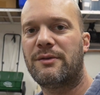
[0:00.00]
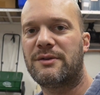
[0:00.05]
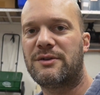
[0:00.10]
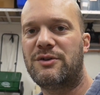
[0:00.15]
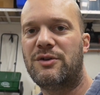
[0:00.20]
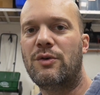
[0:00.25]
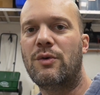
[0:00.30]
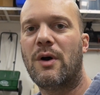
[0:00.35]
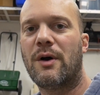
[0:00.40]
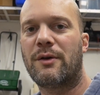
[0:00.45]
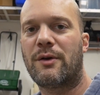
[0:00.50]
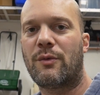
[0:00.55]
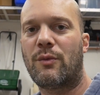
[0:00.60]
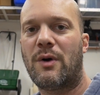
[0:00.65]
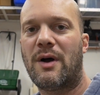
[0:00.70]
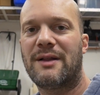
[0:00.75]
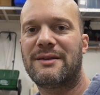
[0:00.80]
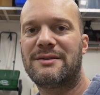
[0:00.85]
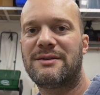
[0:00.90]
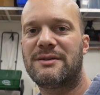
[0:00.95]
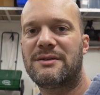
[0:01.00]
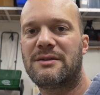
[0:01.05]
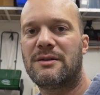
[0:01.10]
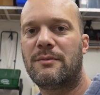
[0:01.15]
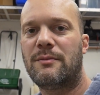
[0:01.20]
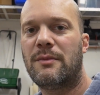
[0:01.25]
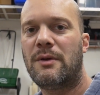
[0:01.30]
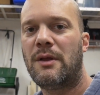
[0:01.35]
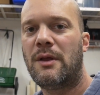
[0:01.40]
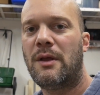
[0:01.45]
this 200 watt
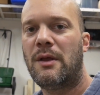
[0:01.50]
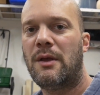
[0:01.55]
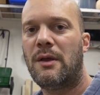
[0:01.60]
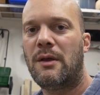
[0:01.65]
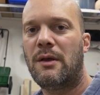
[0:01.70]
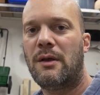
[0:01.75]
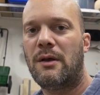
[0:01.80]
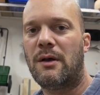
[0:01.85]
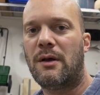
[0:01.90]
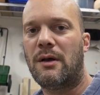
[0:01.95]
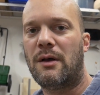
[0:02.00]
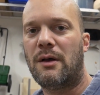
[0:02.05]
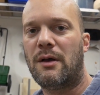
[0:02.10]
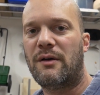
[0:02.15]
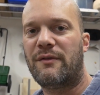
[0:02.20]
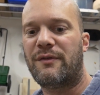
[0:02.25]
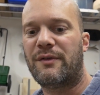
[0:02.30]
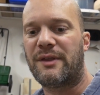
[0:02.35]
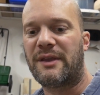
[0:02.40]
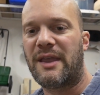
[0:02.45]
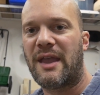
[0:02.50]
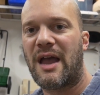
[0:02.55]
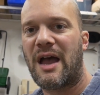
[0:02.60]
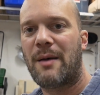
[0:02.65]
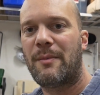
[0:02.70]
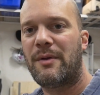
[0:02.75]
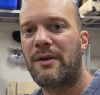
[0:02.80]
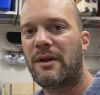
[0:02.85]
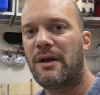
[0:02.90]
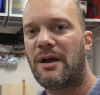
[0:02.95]
system uh, for the
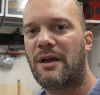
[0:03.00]
cabin.